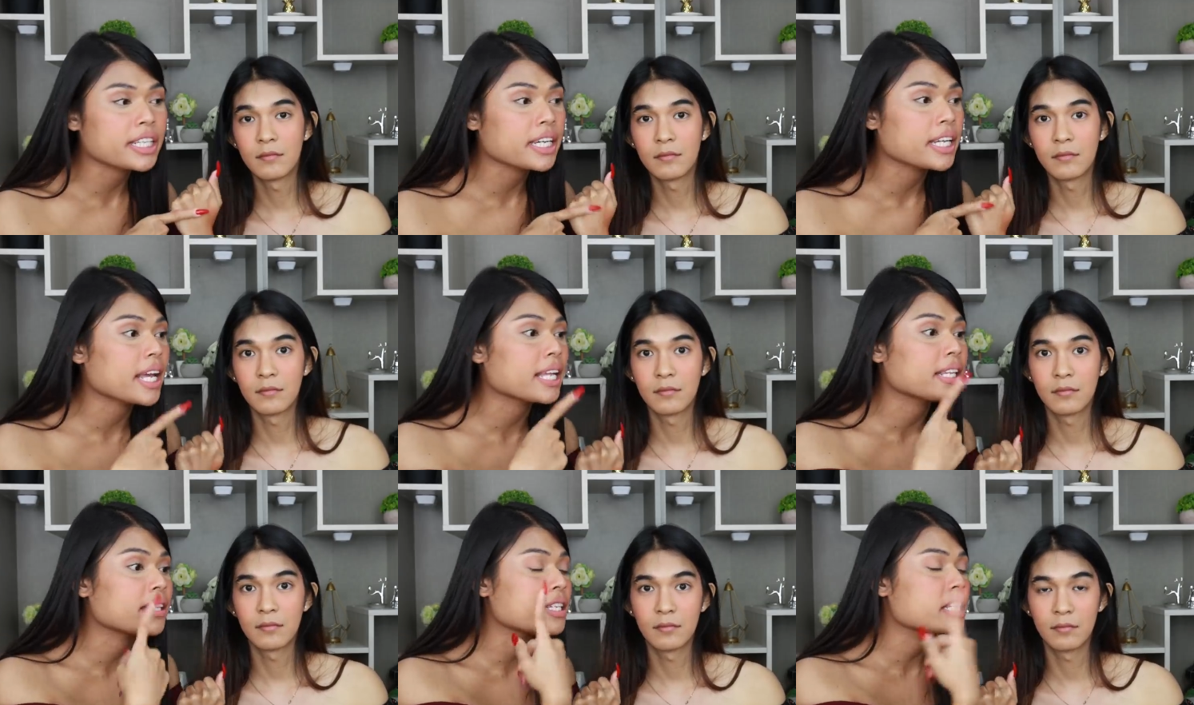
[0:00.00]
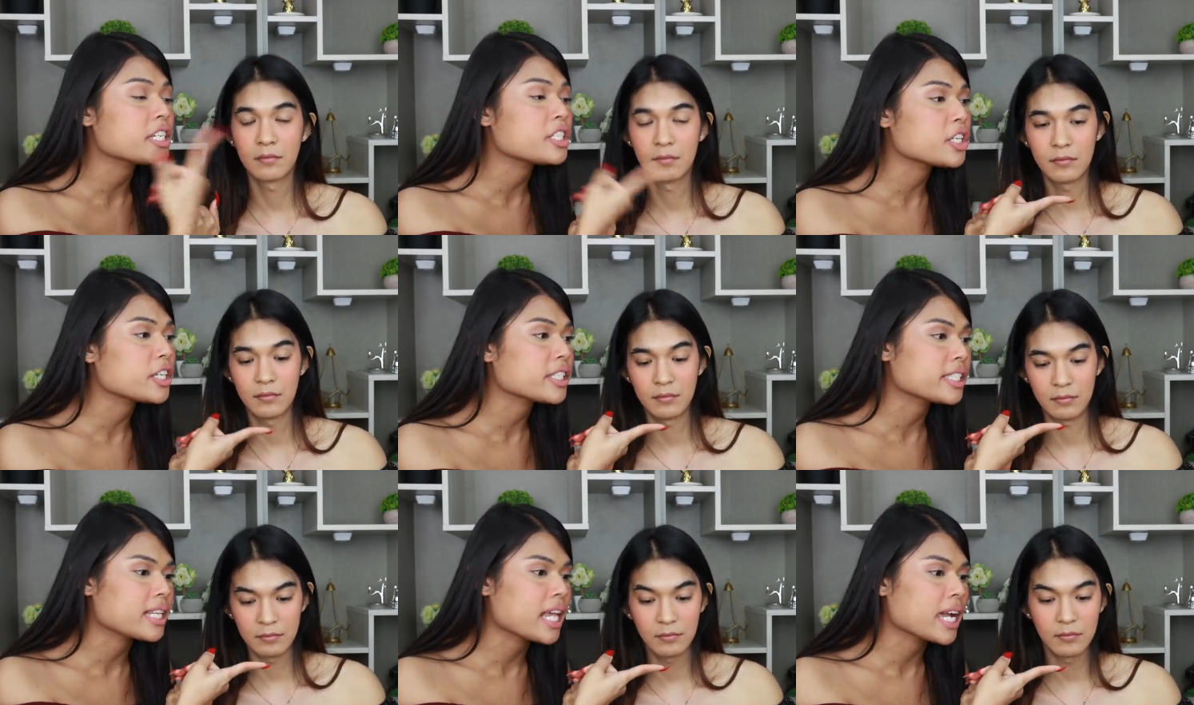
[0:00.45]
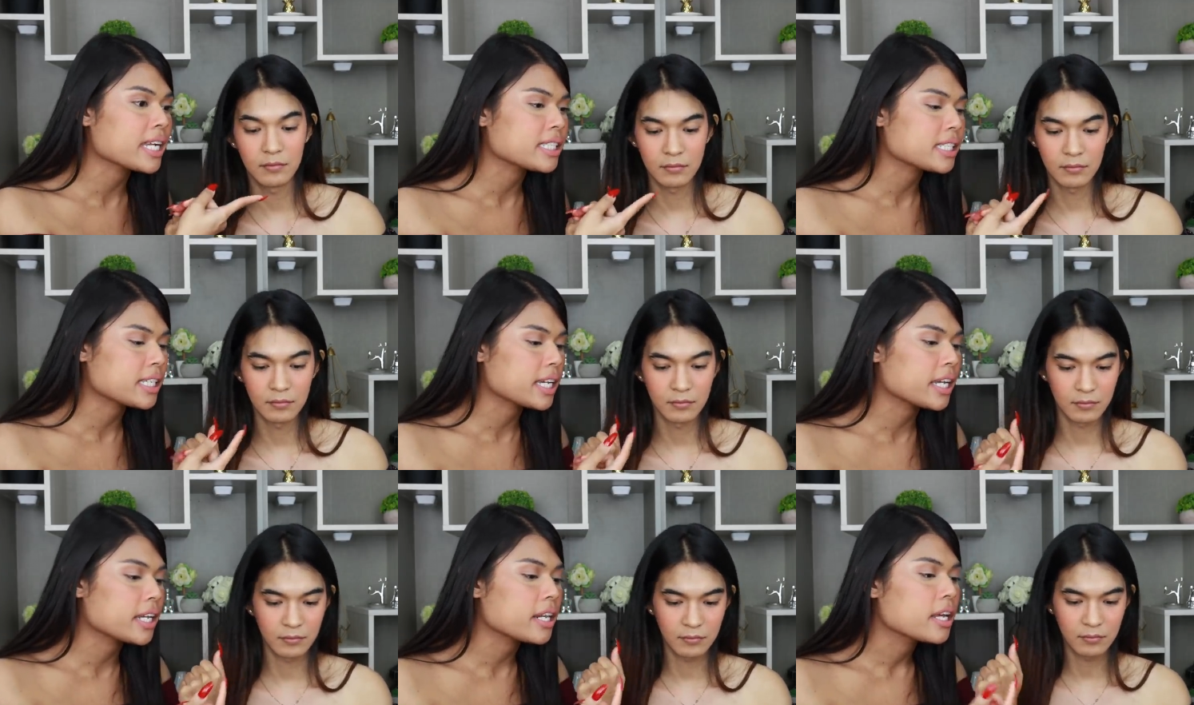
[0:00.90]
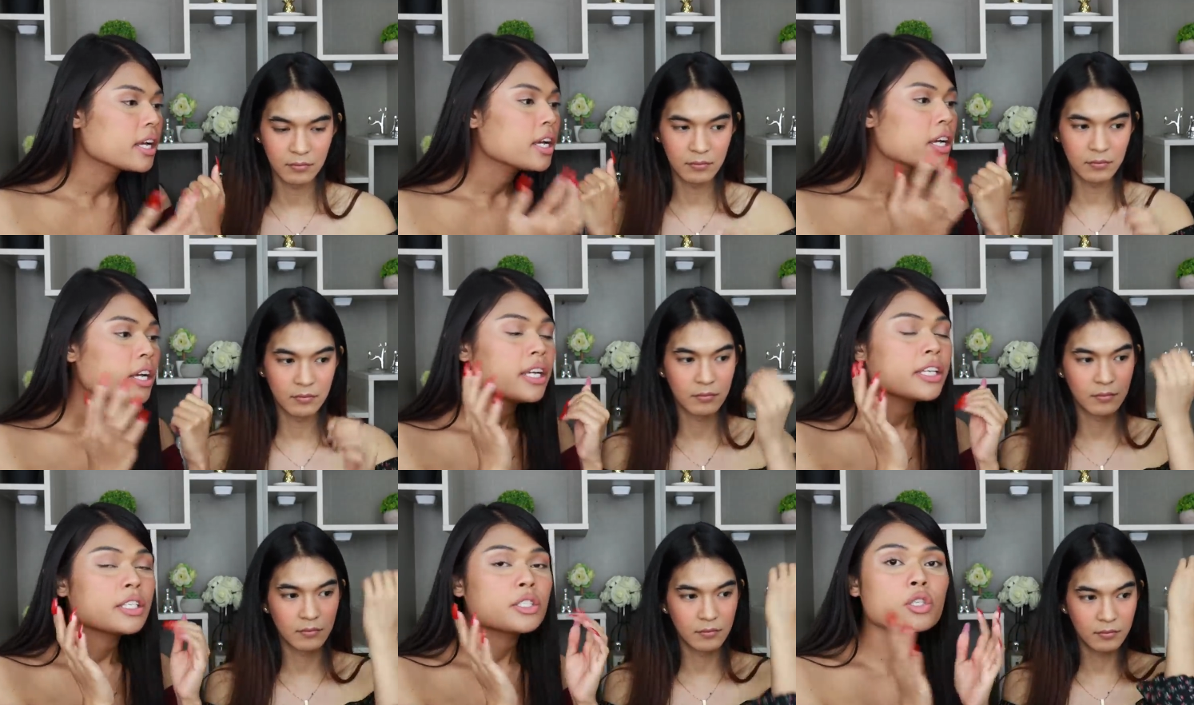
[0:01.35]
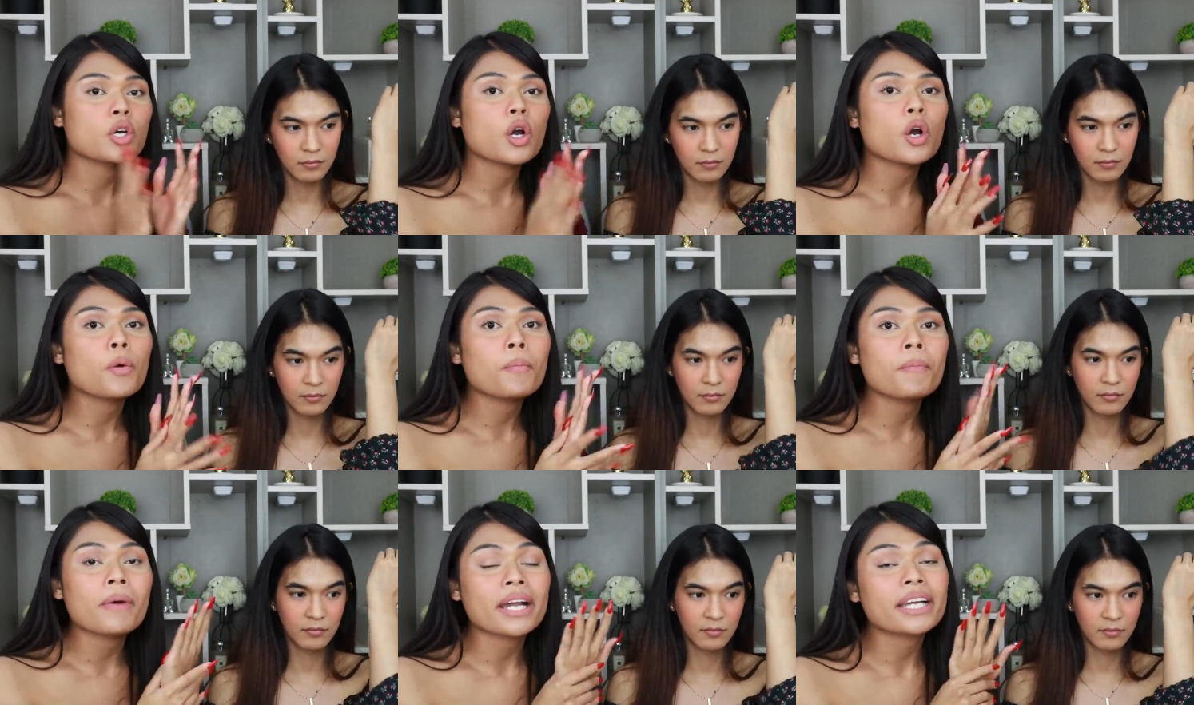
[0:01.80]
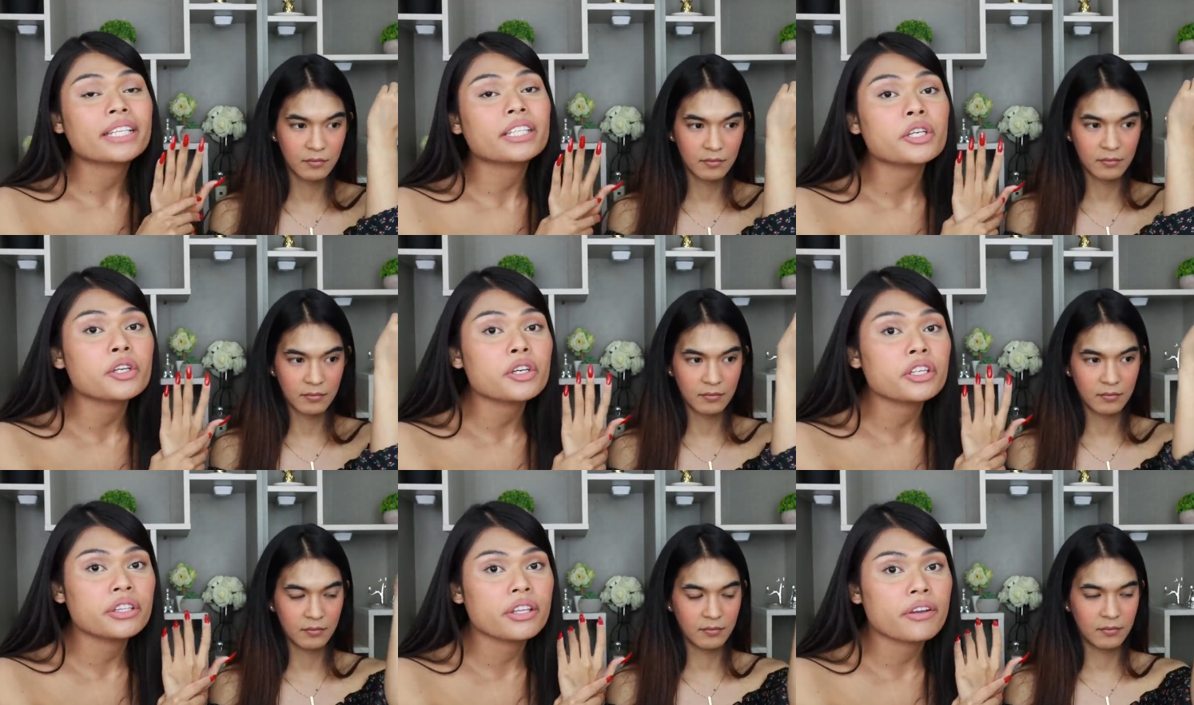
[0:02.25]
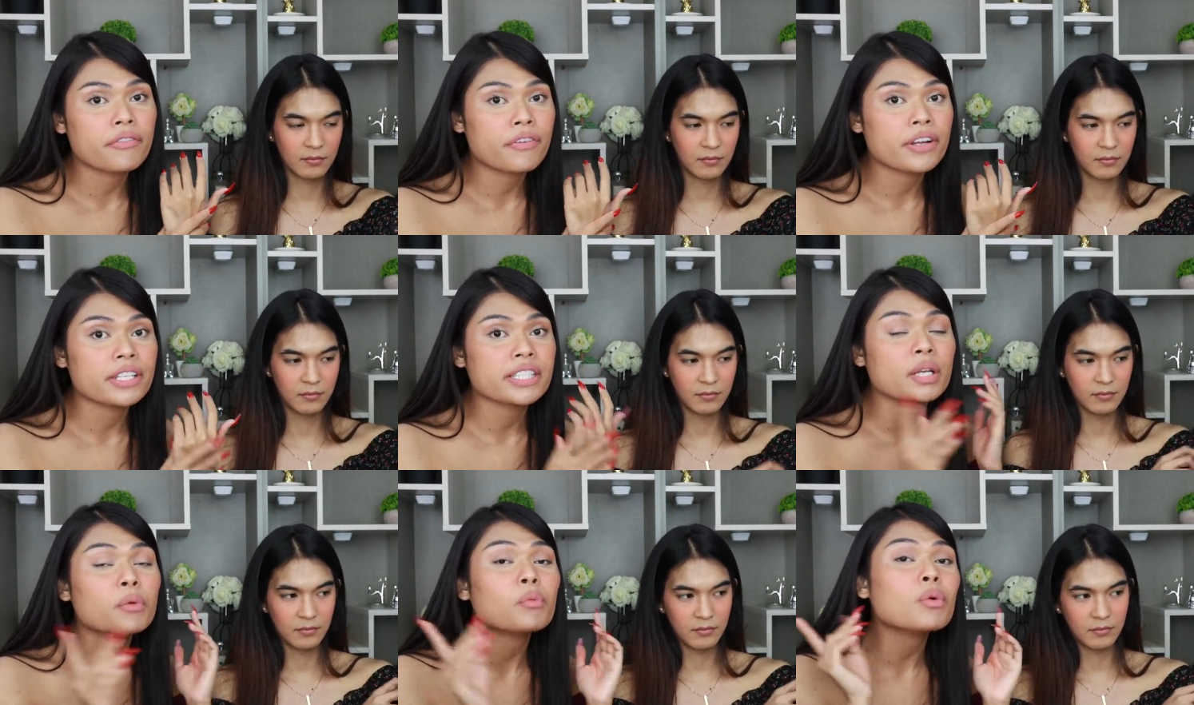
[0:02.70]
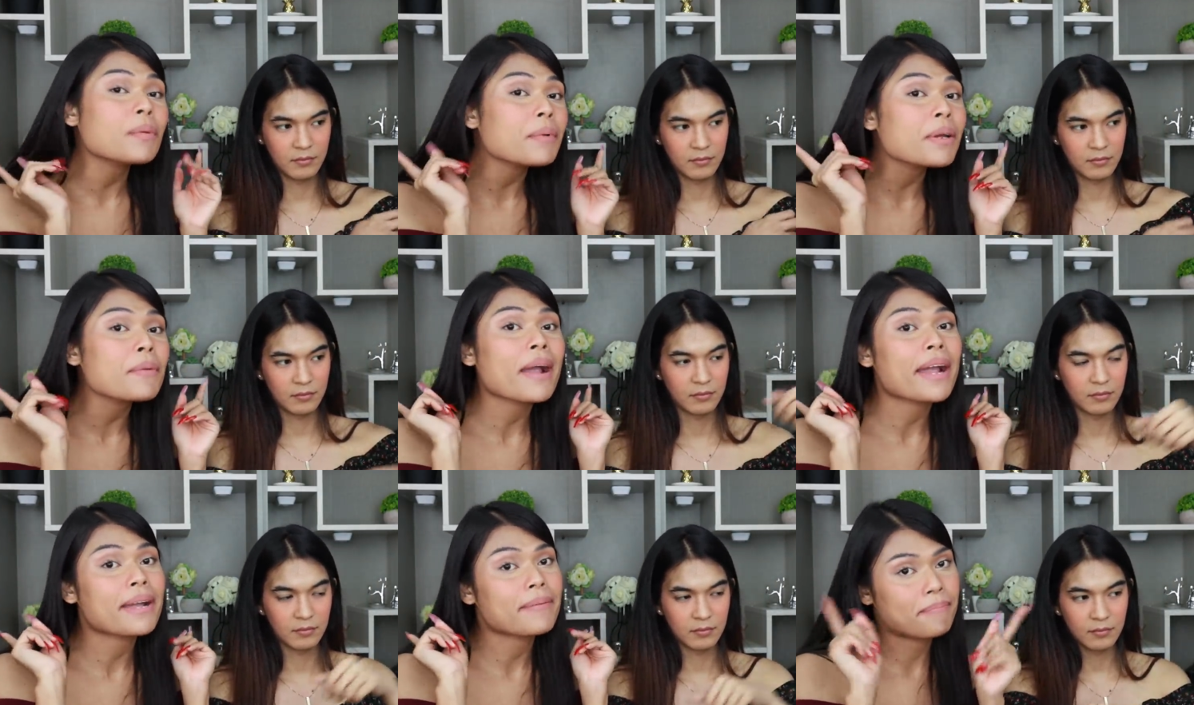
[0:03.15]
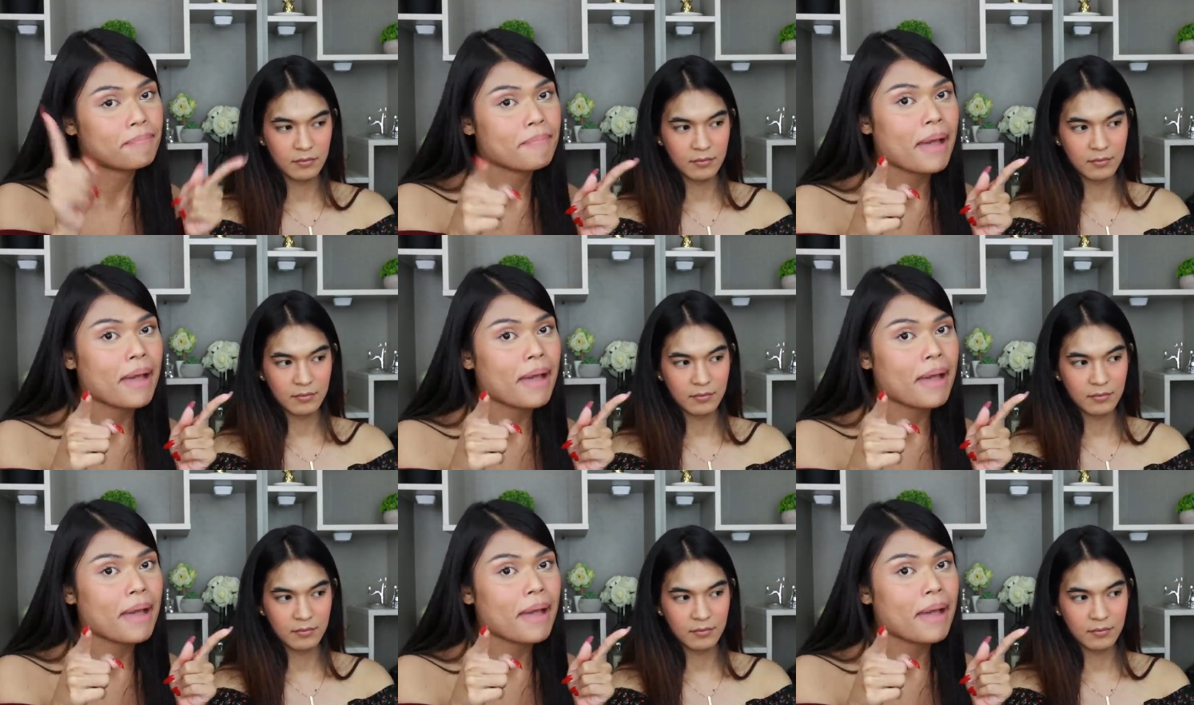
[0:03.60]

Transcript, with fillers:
Speaker 1: skin and E J's light skin, so makita niyo yung difference and we'll be right